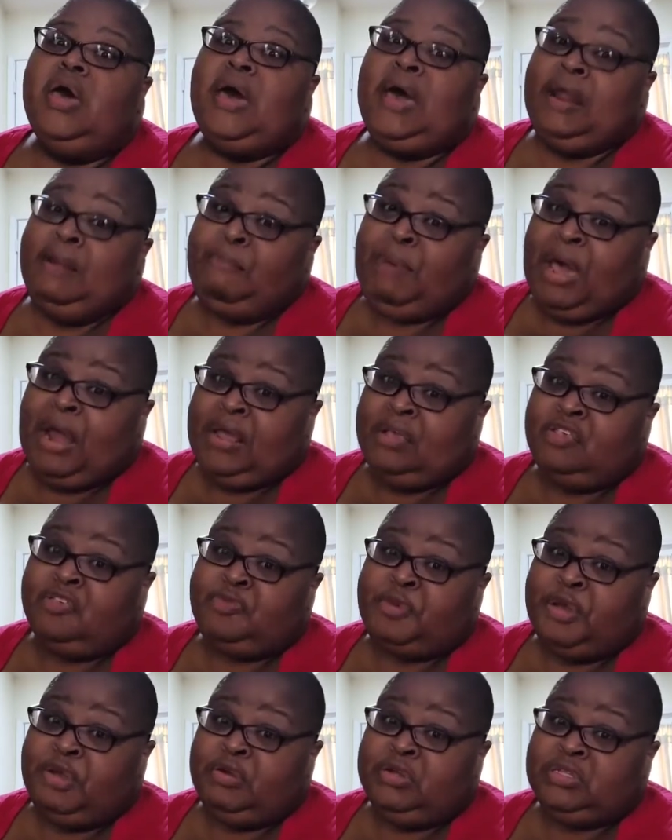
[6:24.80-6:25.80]
I had a bad
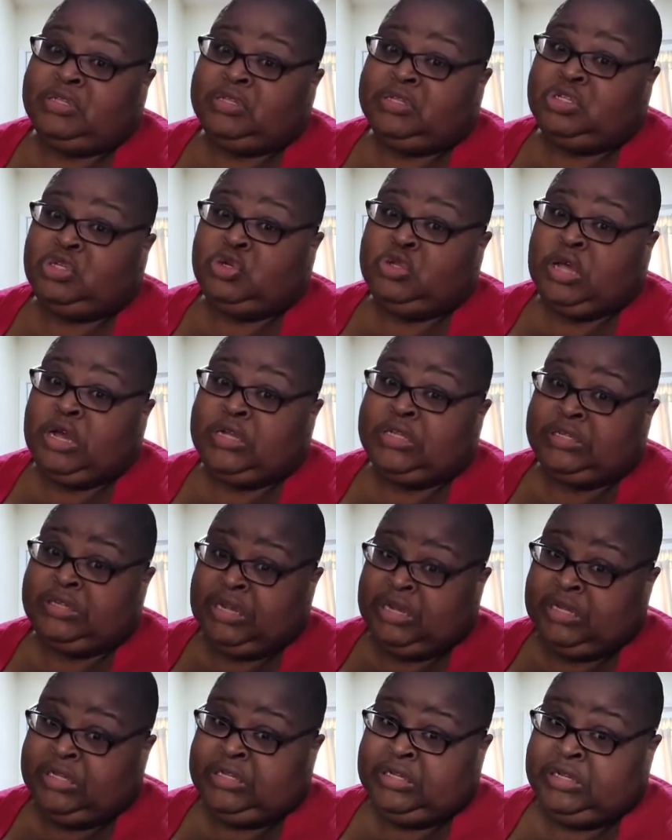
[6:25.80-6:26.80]
experience in
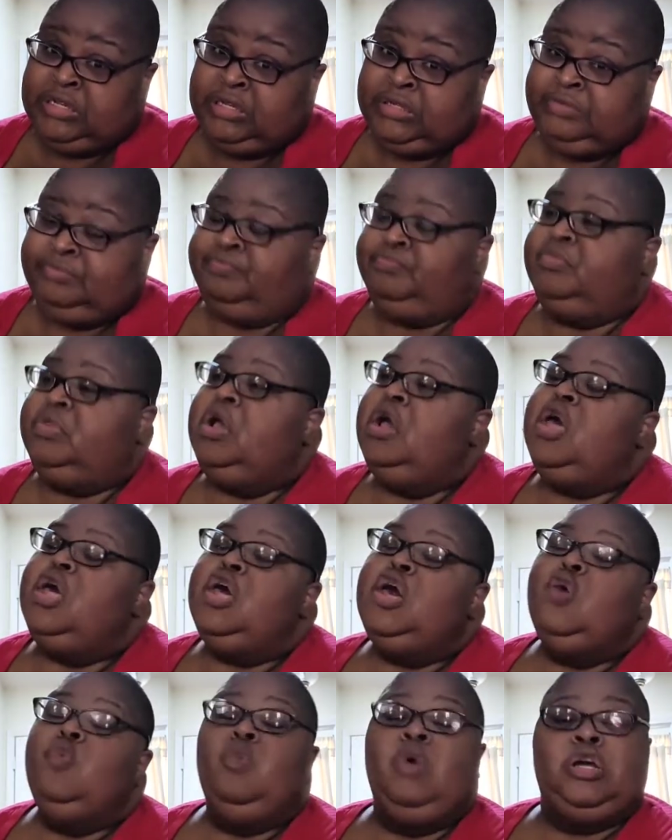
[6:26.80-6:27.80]
2018
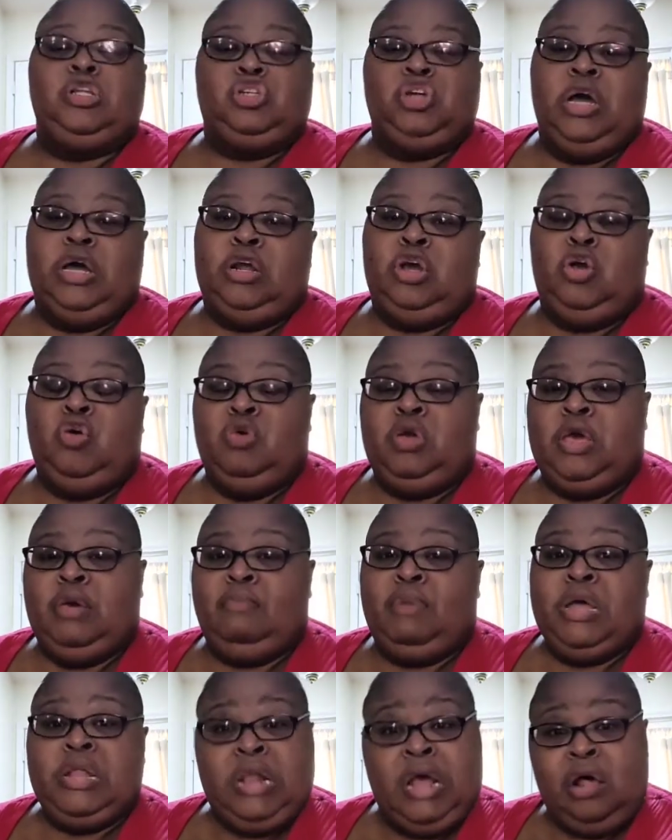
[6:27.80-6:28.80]
when I tried to go
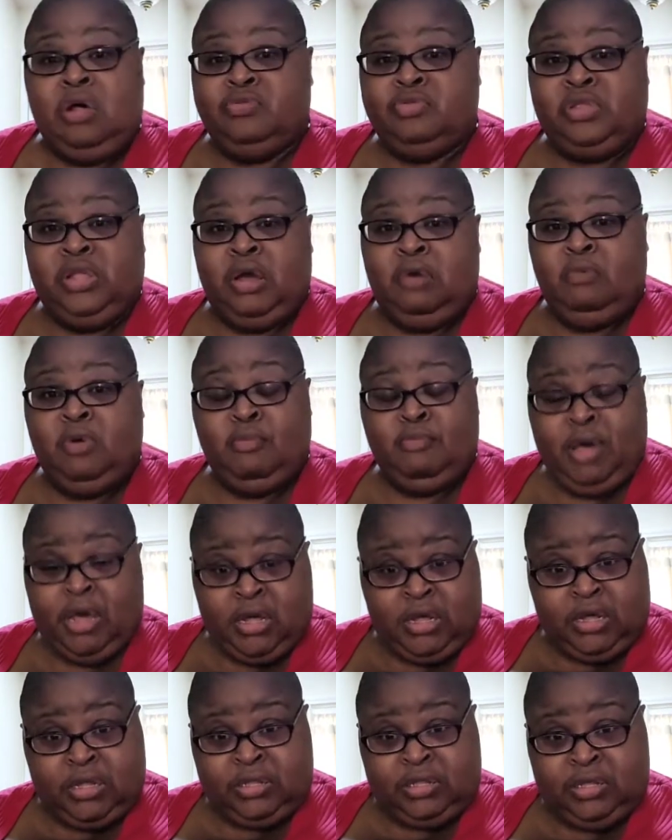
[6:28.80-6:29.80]
get my nails done with my
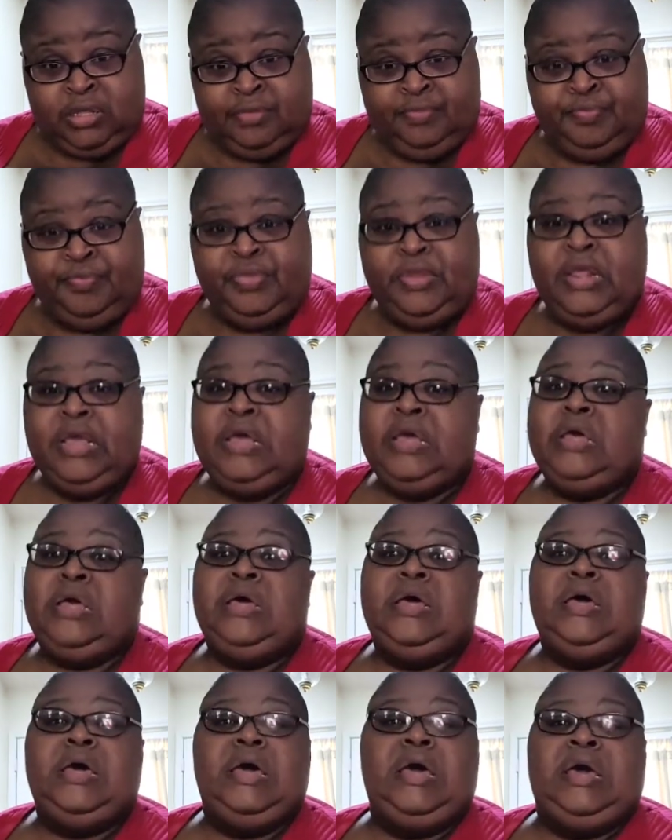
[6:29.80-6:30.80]
cousin
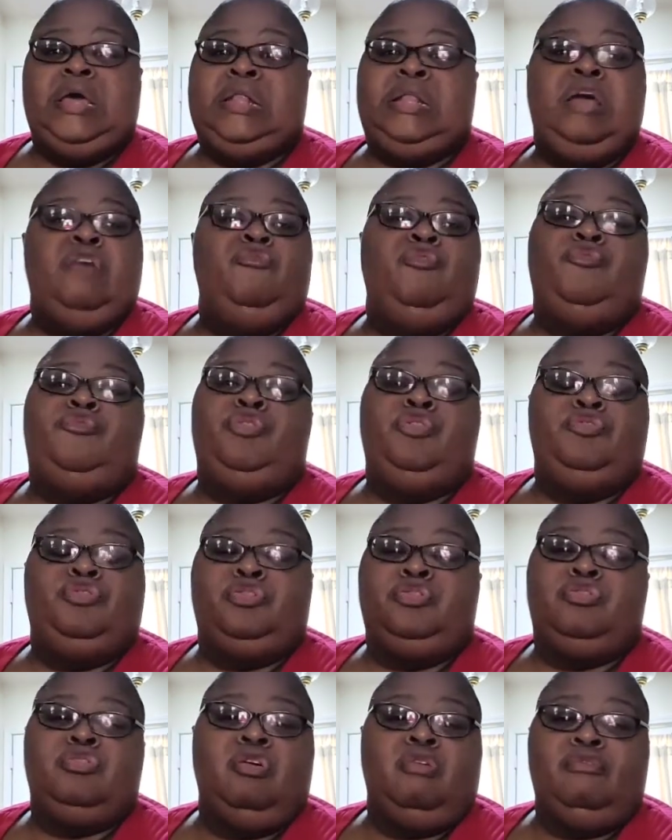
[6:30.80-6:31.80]
and they
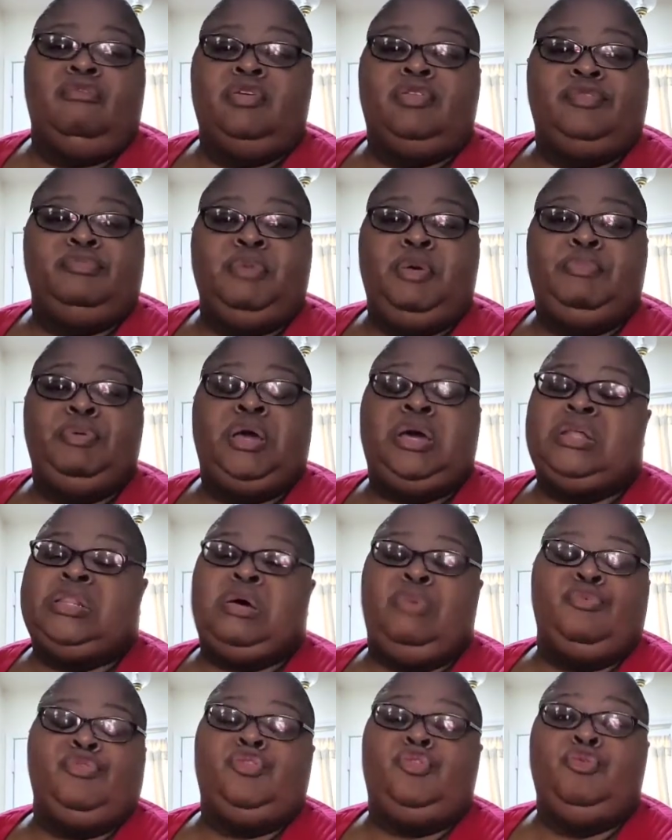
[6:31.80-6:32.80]
refused to service me because
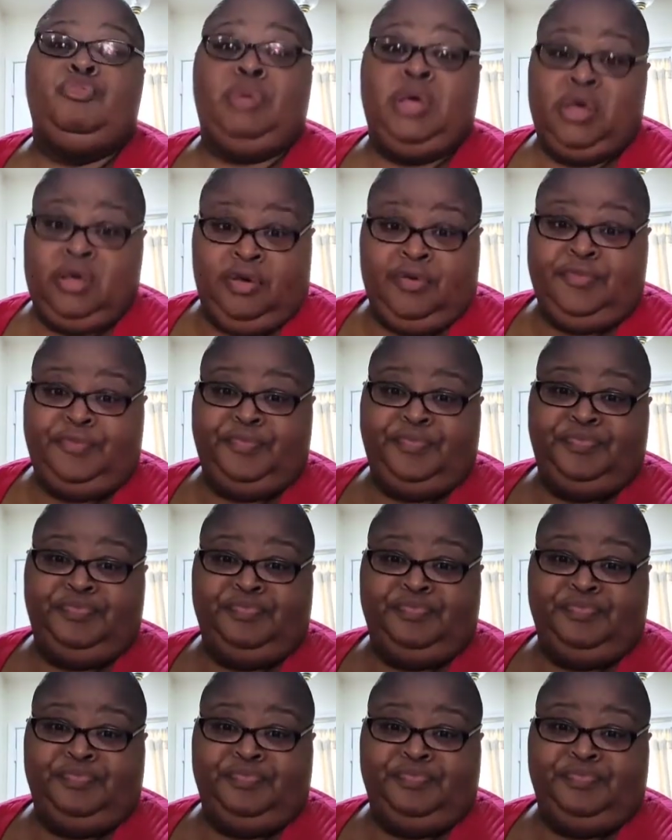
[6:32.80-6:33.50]
I was too big.